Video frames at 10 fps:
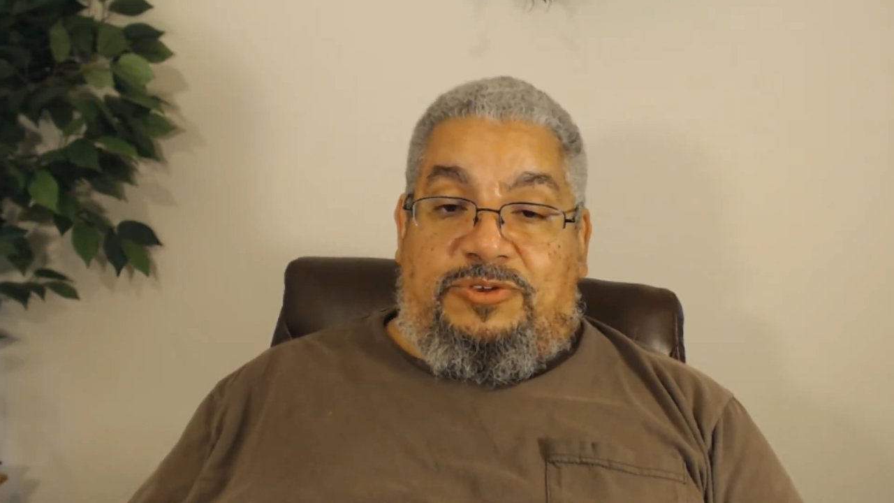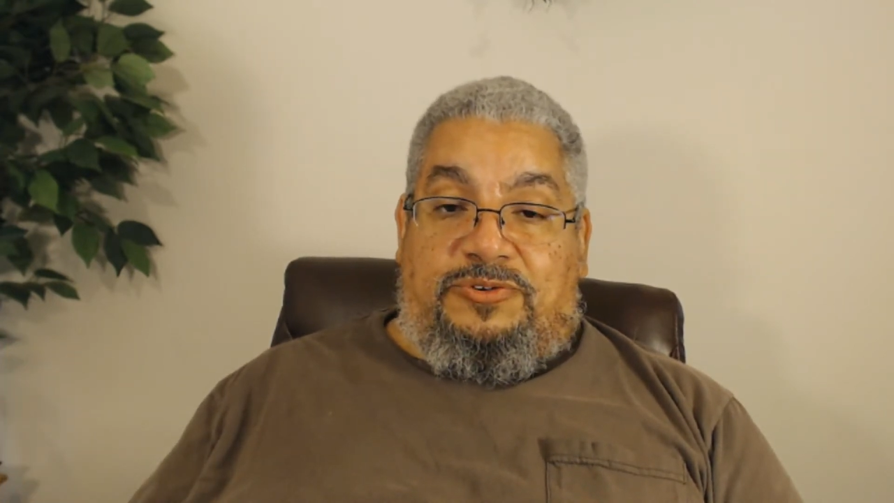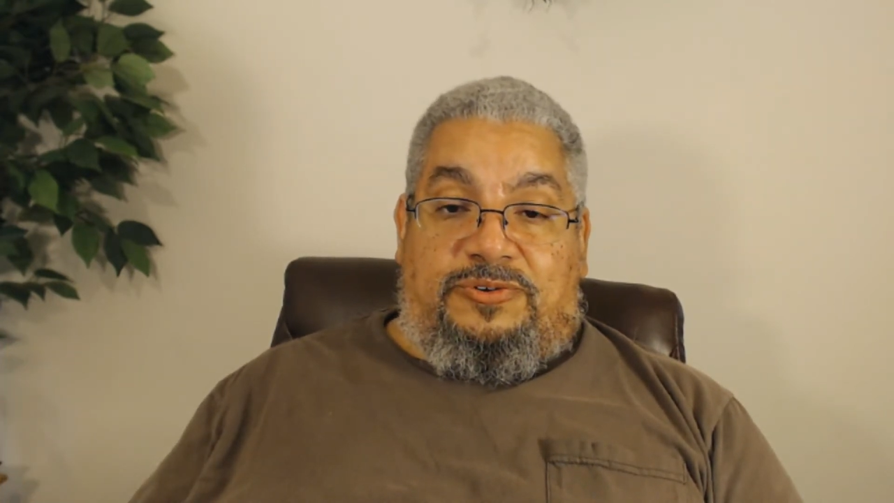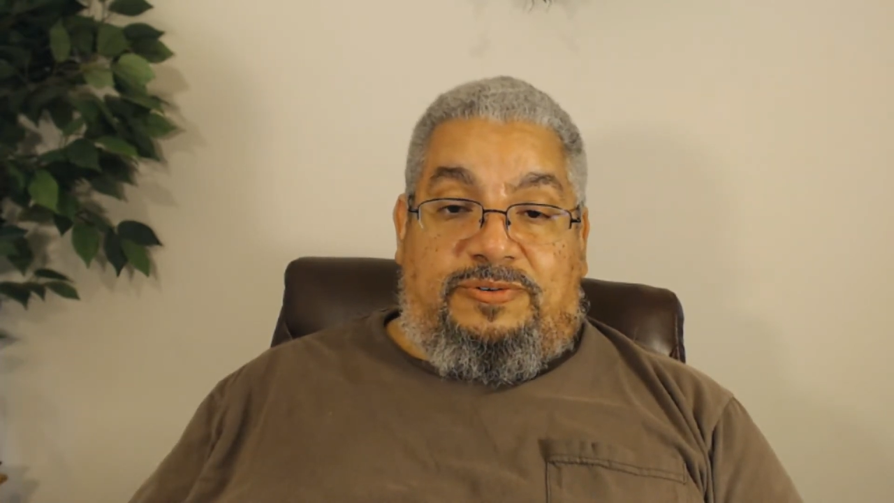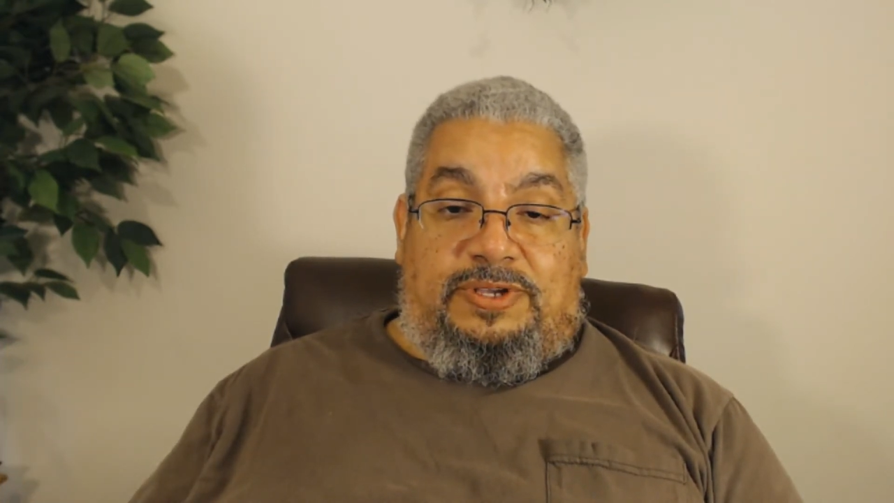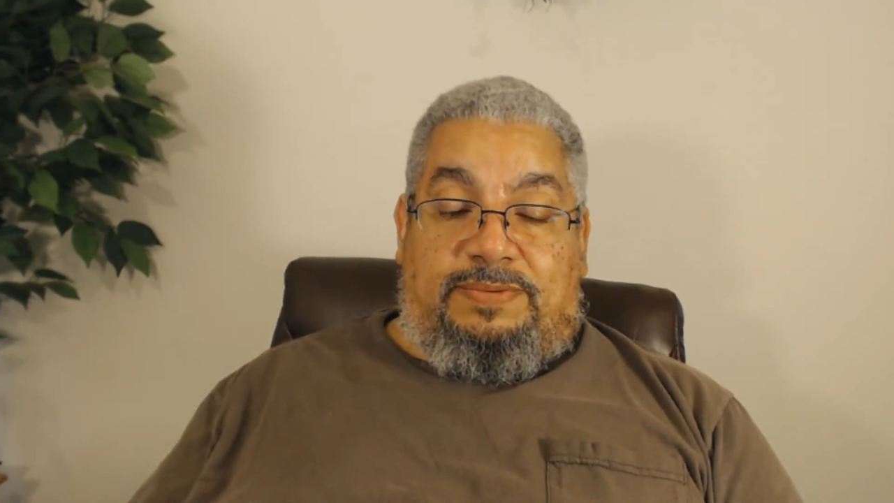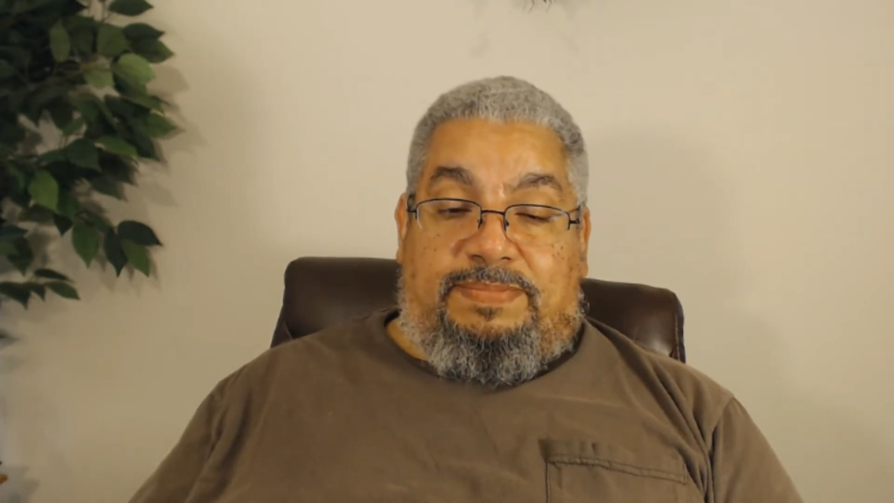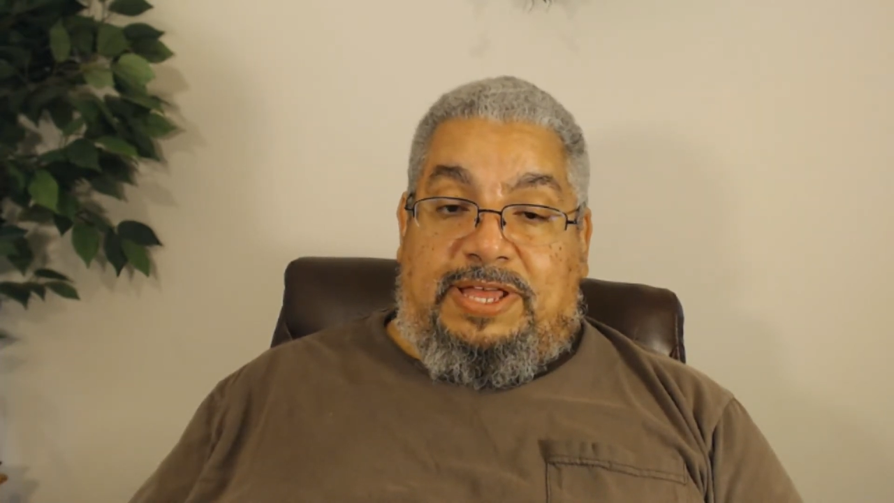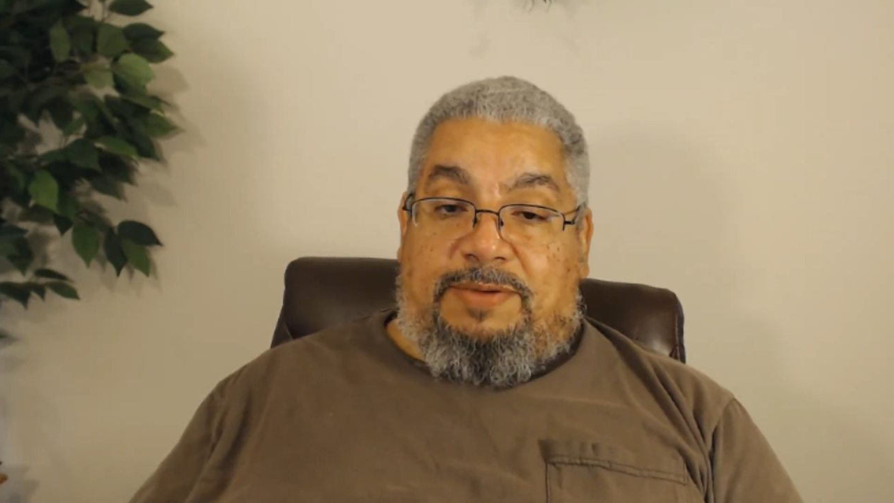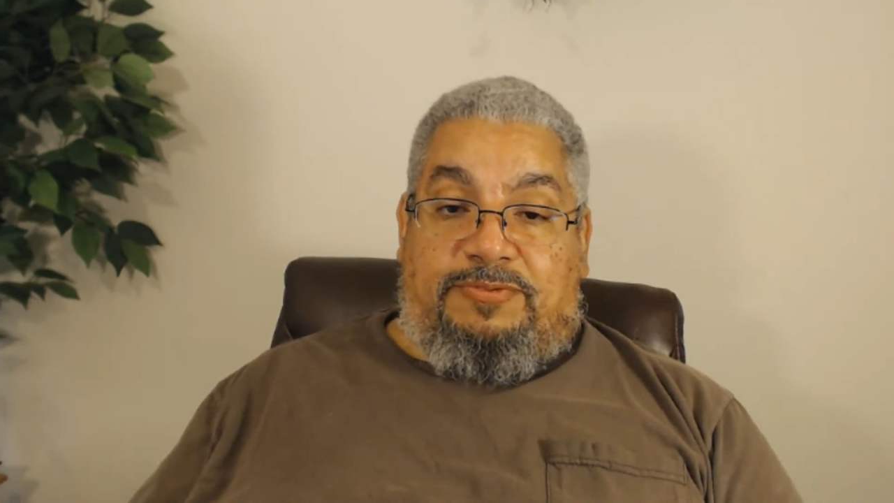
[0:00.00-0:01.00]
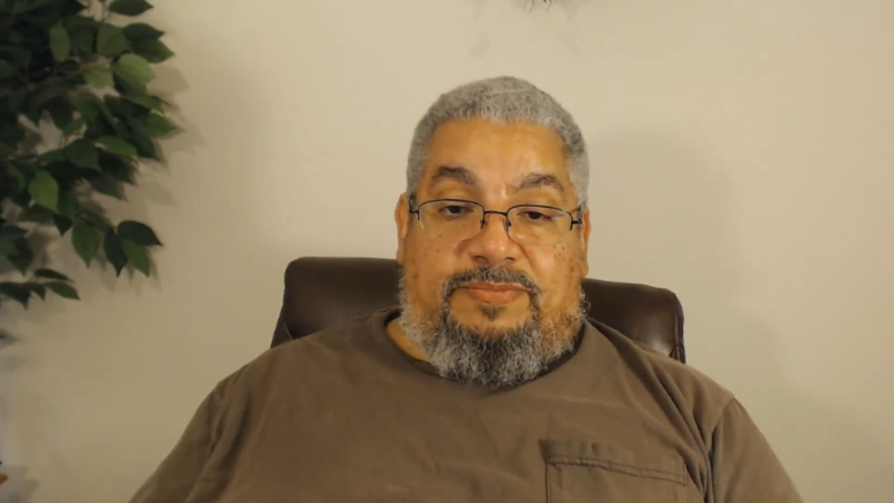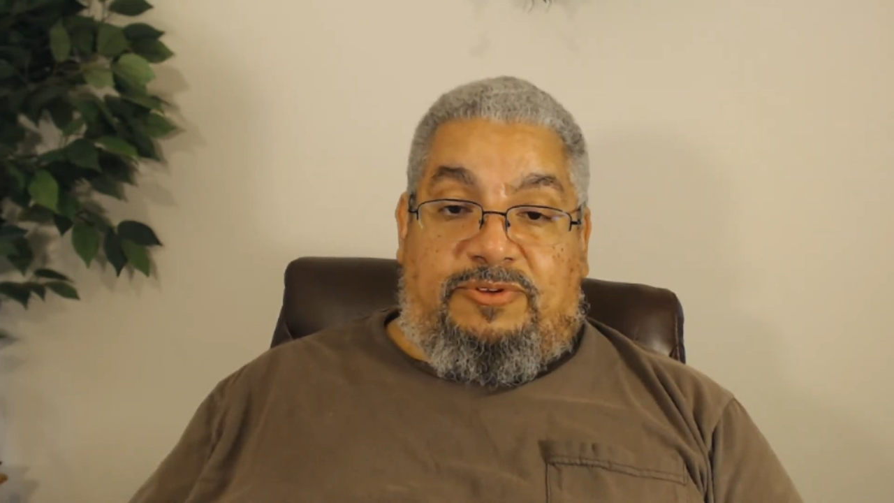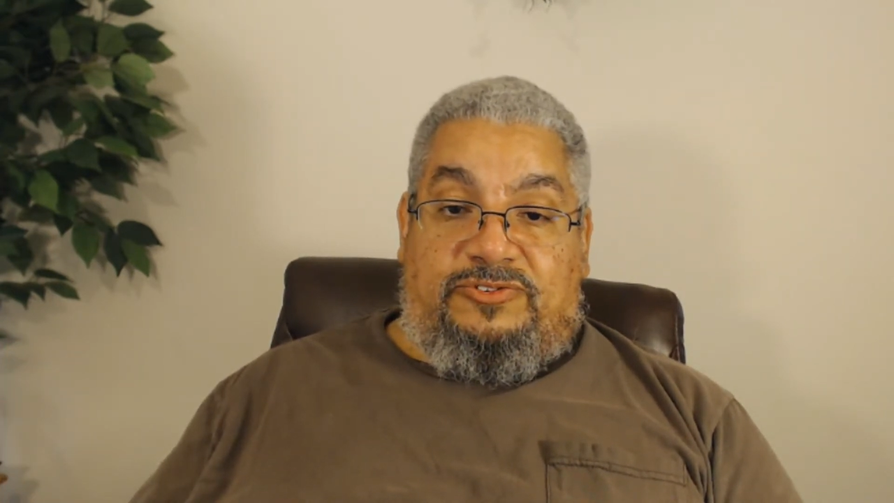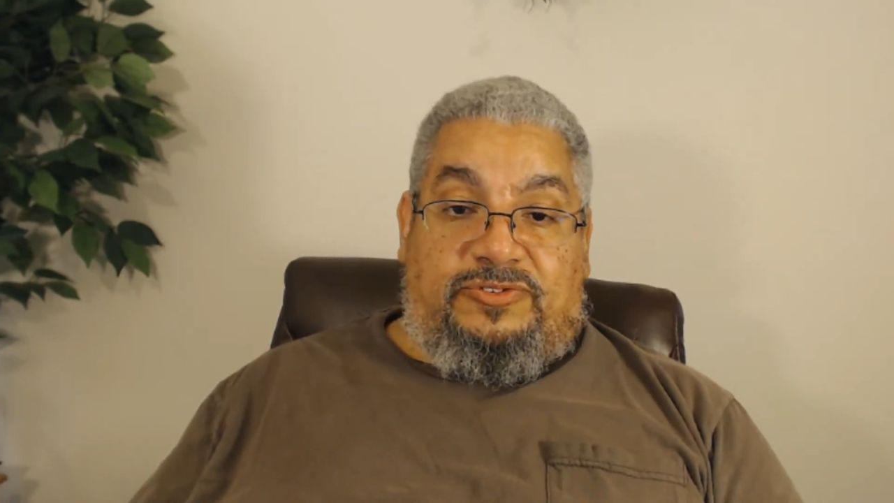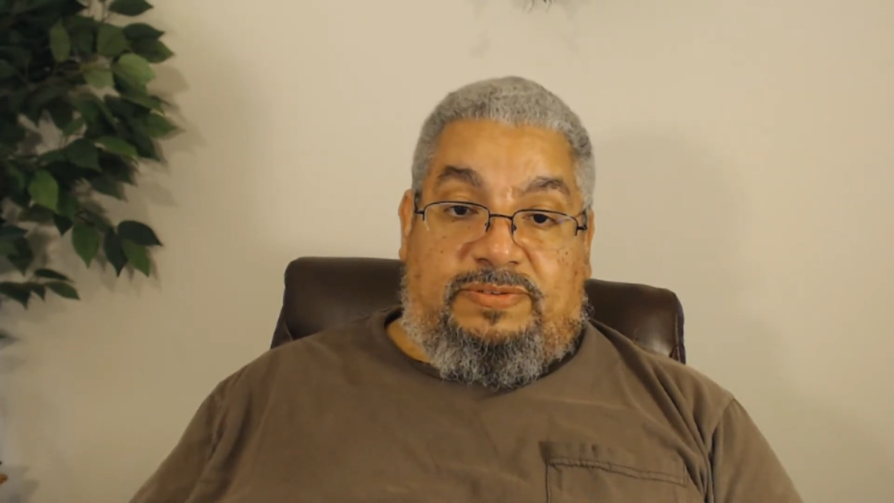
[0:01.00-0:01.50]
your blog
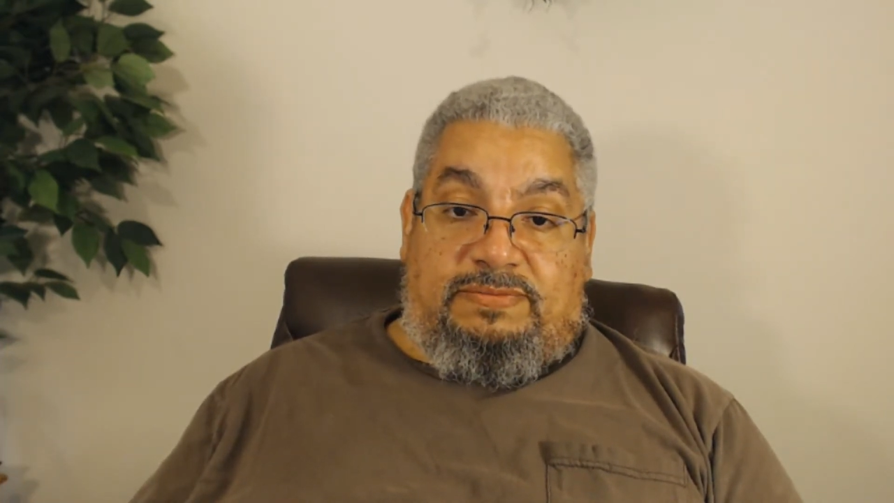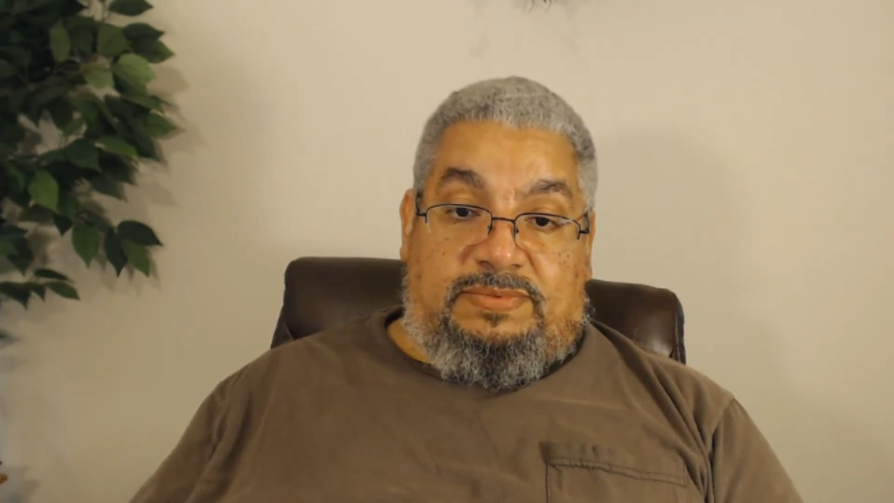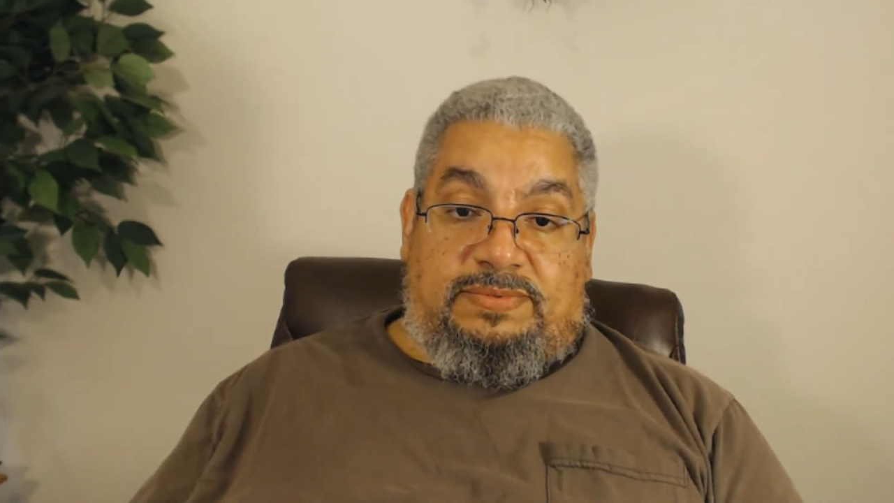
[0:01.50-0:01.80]
promotion.